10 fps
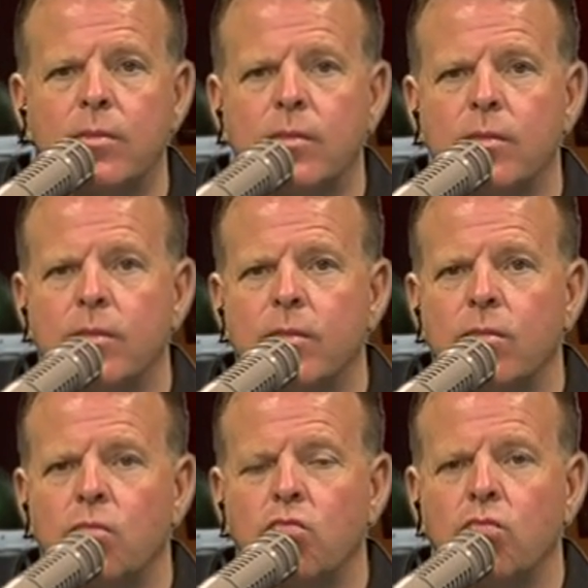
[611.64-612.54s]

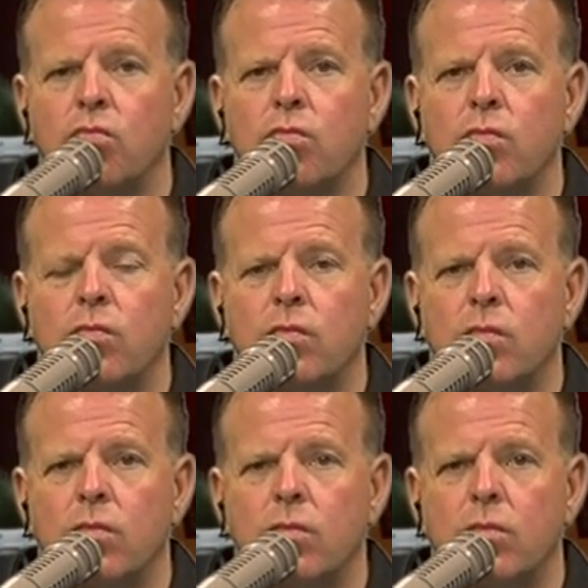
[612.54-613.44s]

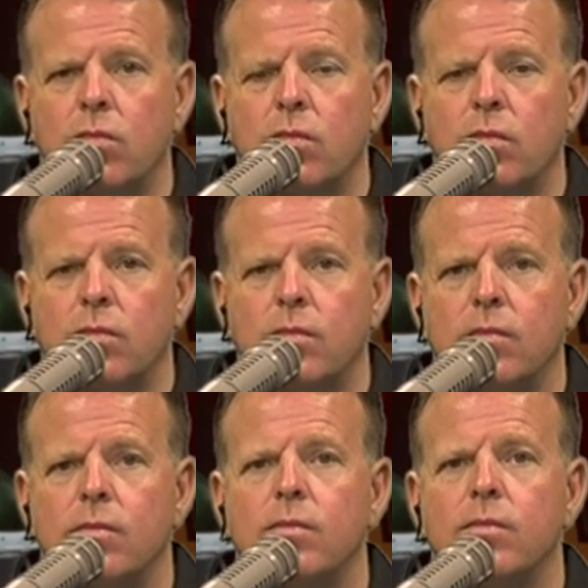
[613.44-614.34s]

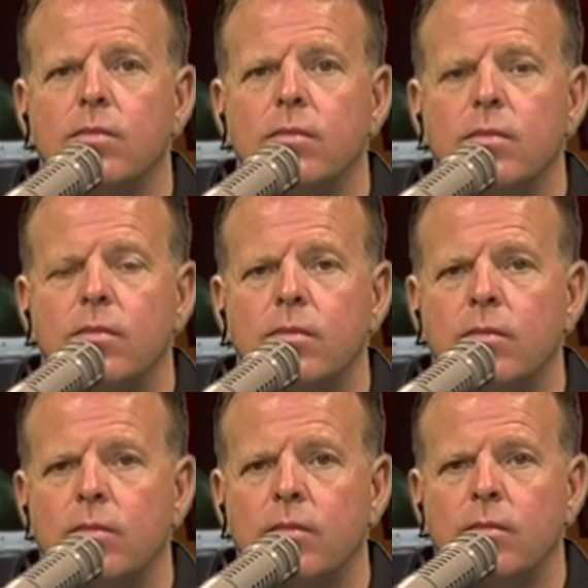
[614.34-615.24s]

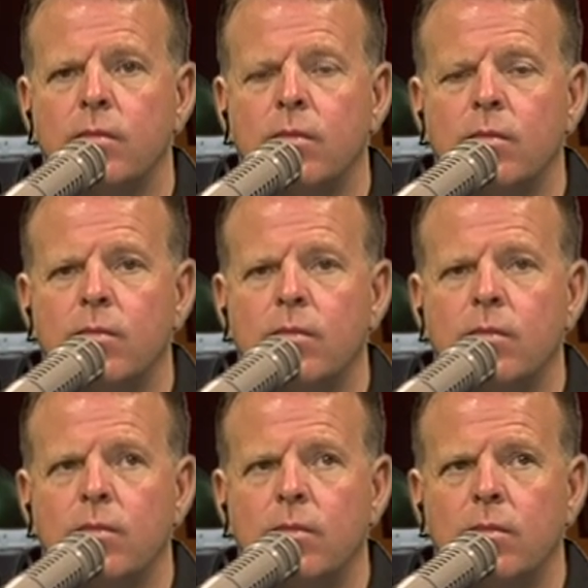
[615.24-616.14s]
[no speech]